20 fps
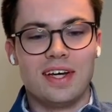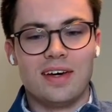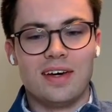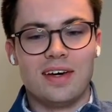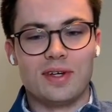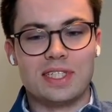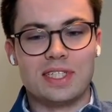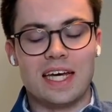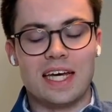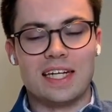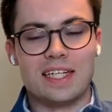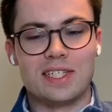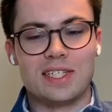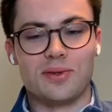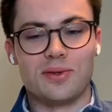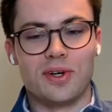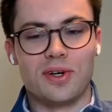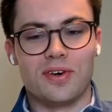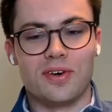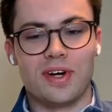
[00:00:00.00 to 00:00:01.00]
was then
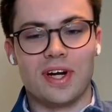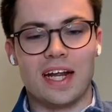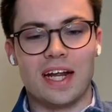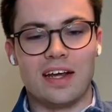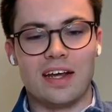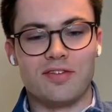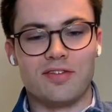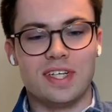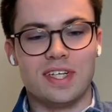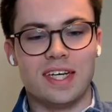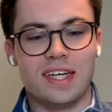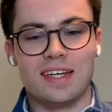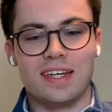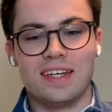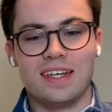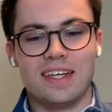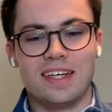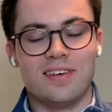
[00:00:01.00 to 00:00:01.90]
stored on an NFT,